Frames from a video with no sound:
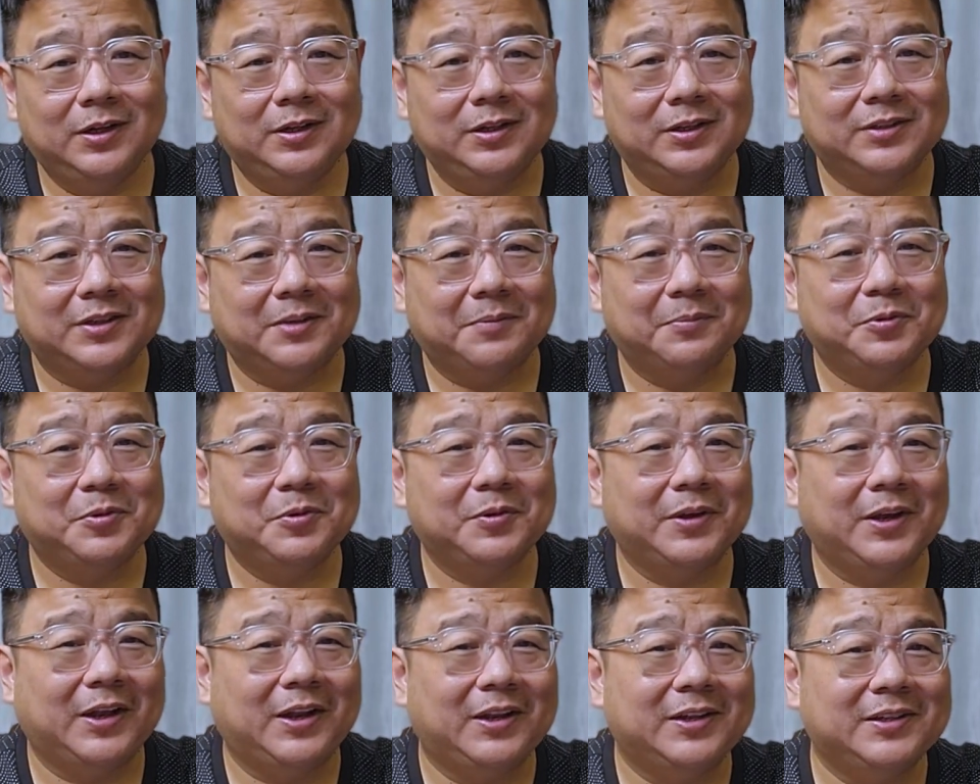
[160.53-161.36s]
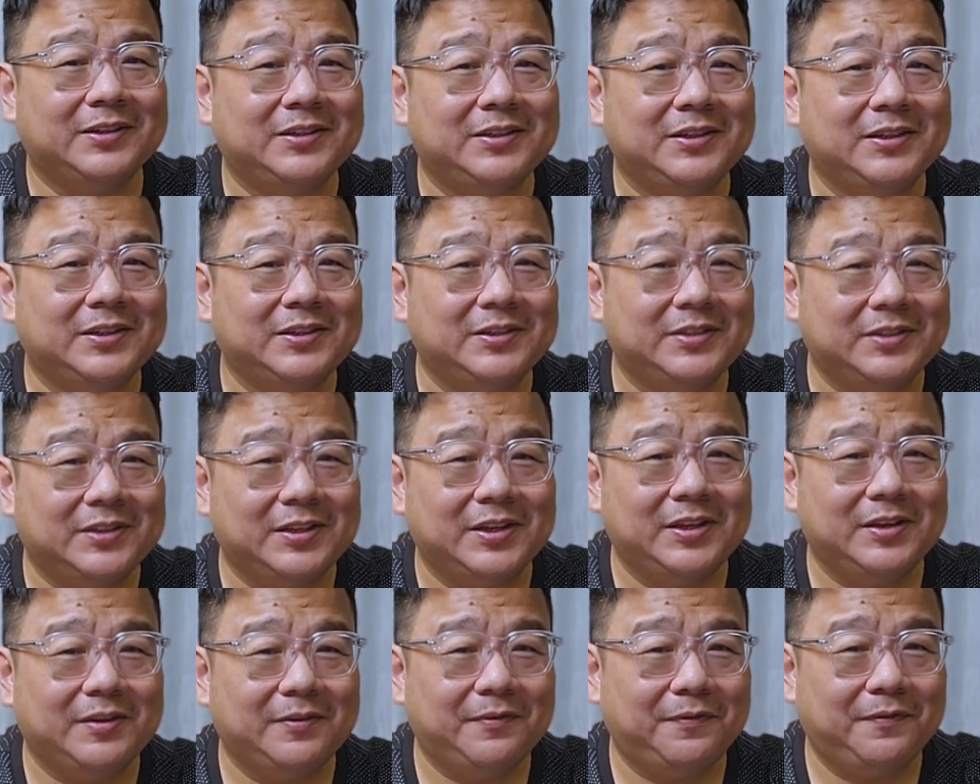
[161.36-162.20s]
the Samsung Galaxy
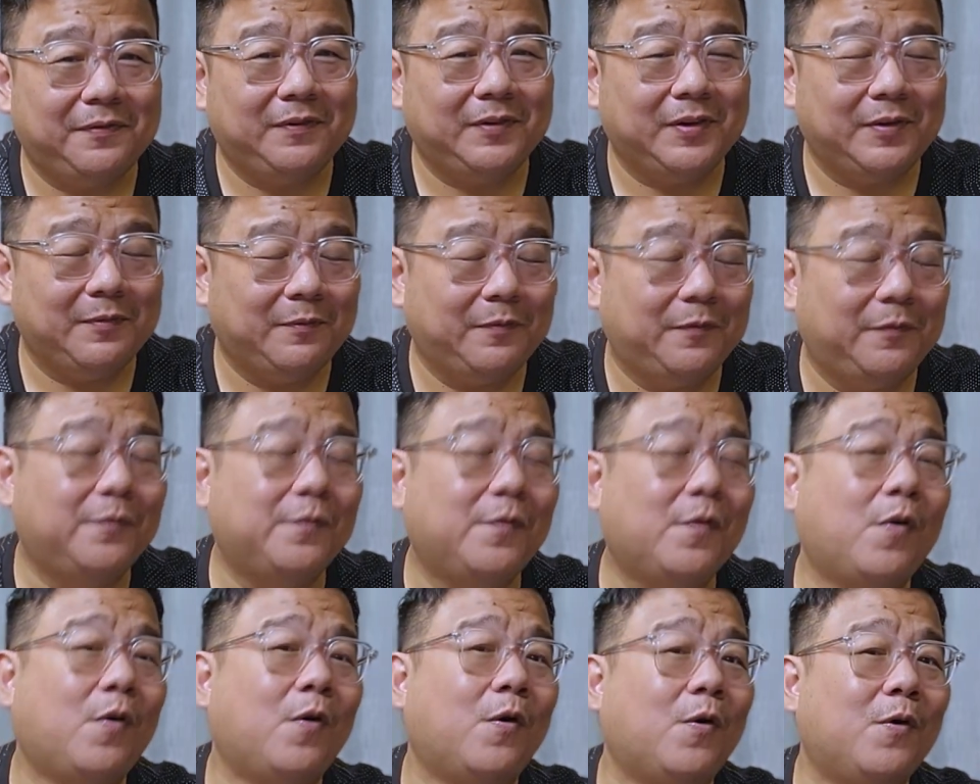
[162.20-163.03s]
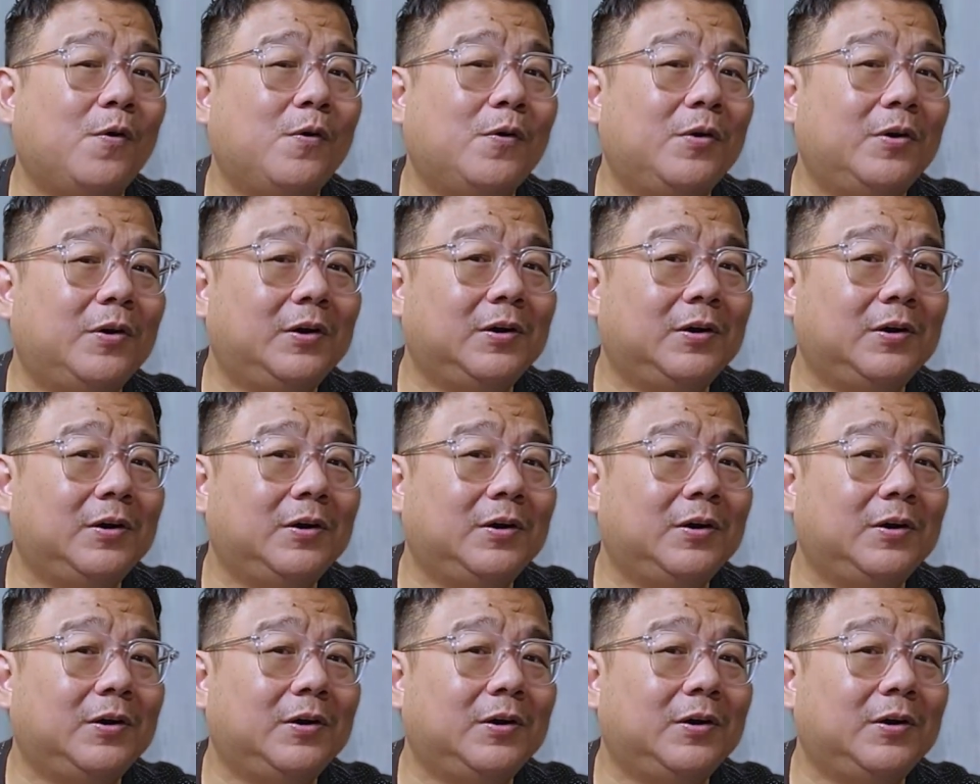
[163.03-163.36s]
Z Flip four